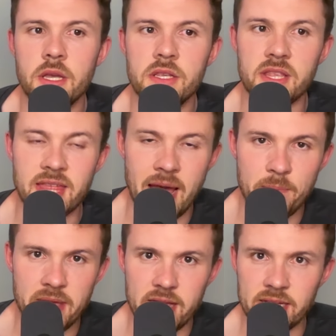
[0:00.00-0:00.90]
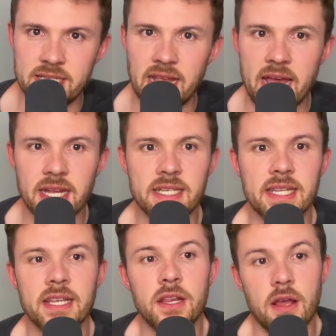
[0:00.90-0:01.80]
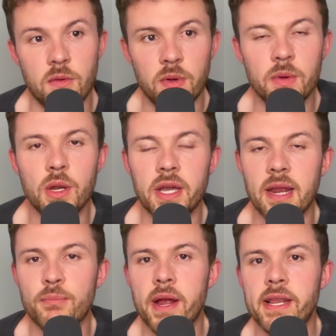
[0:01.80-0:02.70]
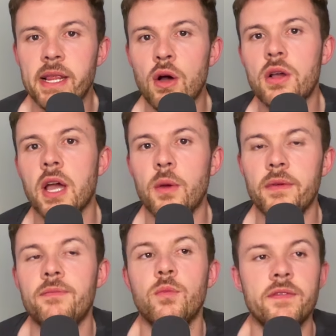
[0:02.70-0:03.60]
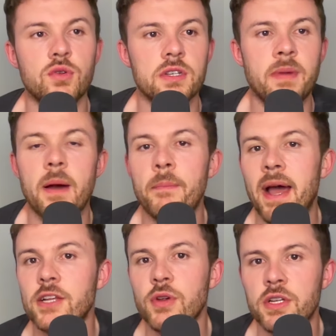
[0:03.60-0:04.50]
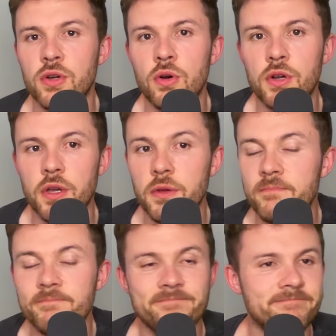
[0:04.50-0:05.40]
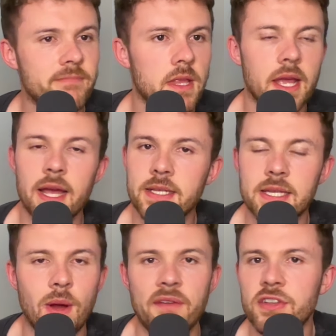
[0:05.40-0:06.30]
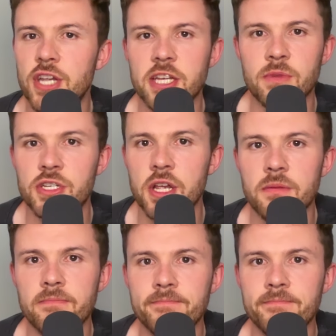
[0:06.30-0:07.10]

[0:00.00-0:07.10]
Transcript: So that being said, I said, you know, we were looking at Bradley Locko. We've talked about Patrick Dorgu. I still haven't changed my tune.